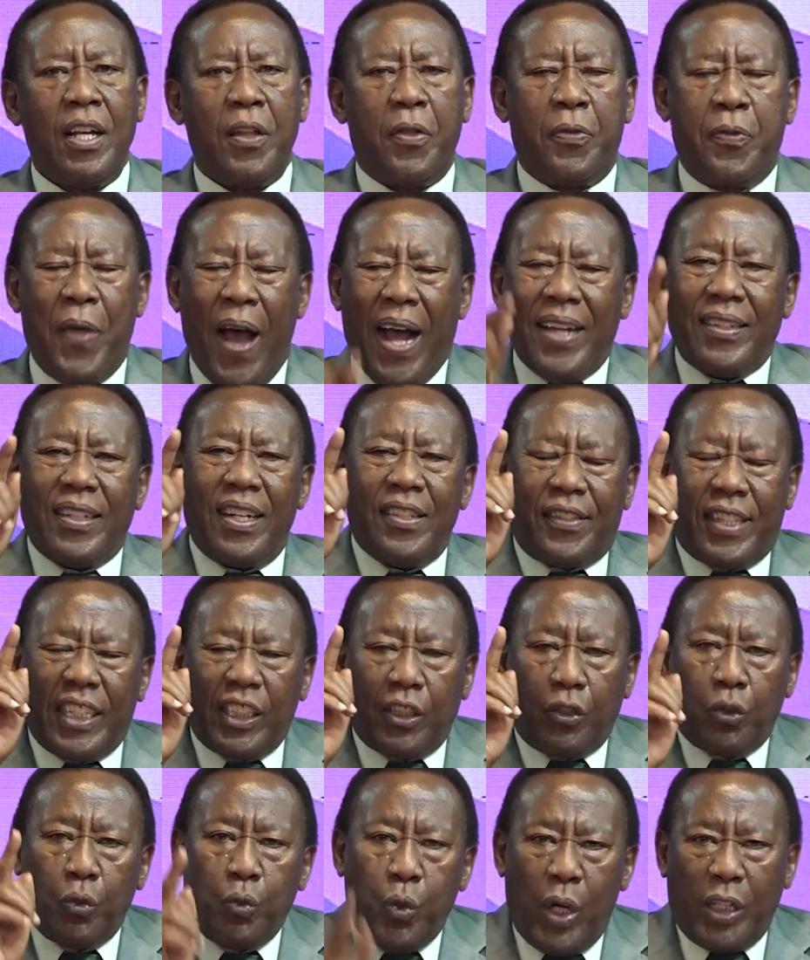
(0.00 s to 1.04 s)
That
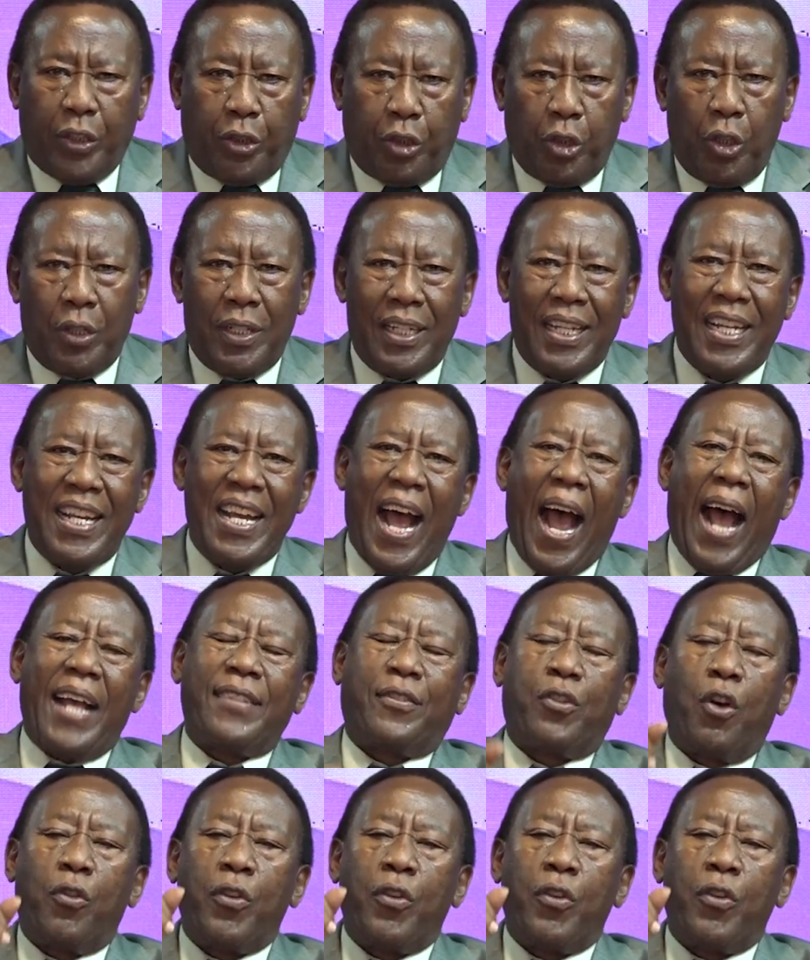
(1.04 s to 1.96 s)
situation has